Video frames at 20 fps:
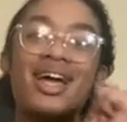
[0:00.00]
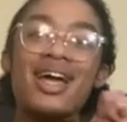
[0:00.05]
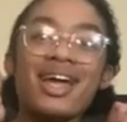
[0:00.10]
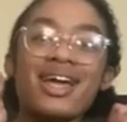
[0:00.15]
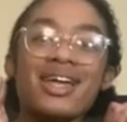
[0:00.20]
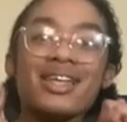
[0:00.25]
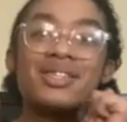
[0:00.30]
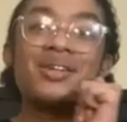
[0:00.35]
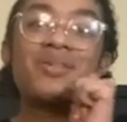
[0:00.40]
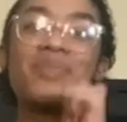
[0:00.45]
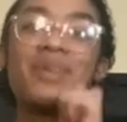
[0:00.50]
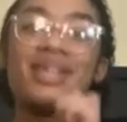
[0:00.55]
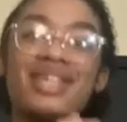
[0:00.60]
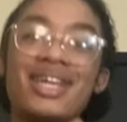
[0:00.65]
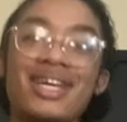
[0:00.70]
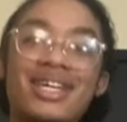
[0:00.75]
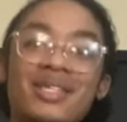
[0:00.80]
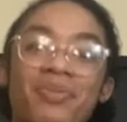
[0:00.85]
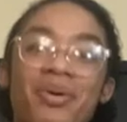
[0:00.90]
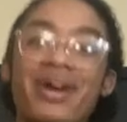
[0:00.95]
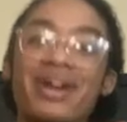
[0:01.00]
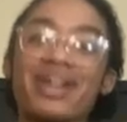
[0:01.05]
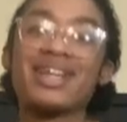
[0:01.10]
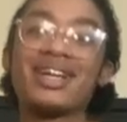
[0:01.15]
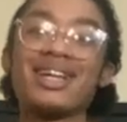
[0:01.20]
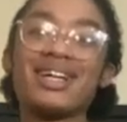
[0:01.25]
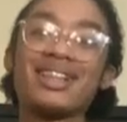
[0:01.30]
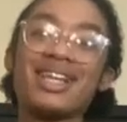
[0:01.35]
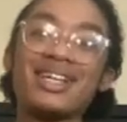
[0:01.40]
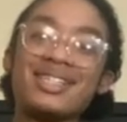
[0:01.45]
intimate dance
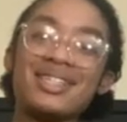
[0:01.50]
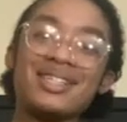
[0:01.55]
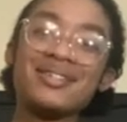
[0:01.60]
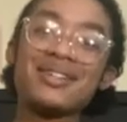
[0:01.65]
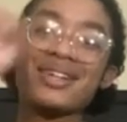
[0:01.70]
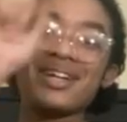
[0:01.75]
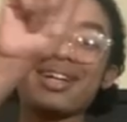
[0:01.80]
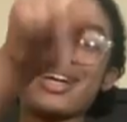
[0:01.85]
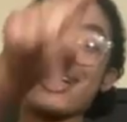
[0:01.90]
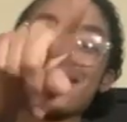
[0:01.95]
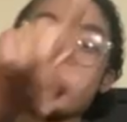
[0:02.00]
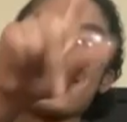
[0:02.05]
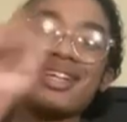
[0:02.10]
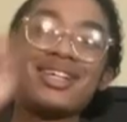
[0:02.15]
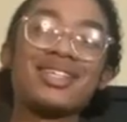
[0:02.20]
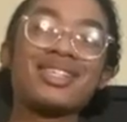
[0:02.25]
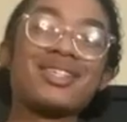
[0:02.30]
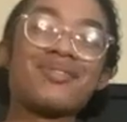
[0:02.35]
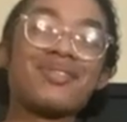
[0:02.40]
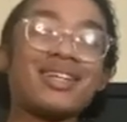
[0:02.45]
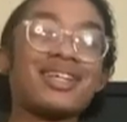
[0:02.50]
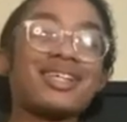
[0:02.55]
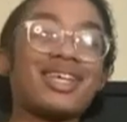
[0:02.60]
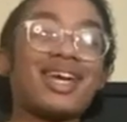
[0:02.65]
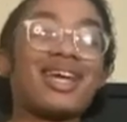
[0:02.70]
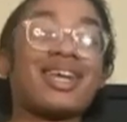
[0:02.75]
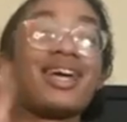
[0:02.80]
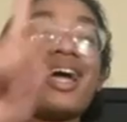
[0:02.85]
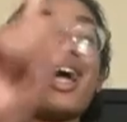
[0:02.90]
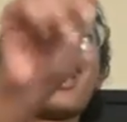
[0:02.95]
party. Let's do it because Kenice is really
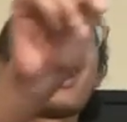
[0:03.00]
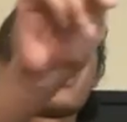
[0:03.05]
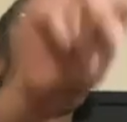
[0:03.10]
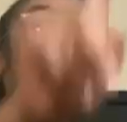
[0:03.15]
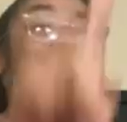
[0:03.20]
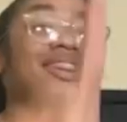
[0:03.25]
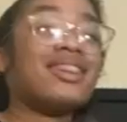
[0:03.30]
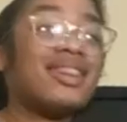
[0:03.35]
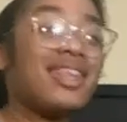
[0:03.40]
excited. And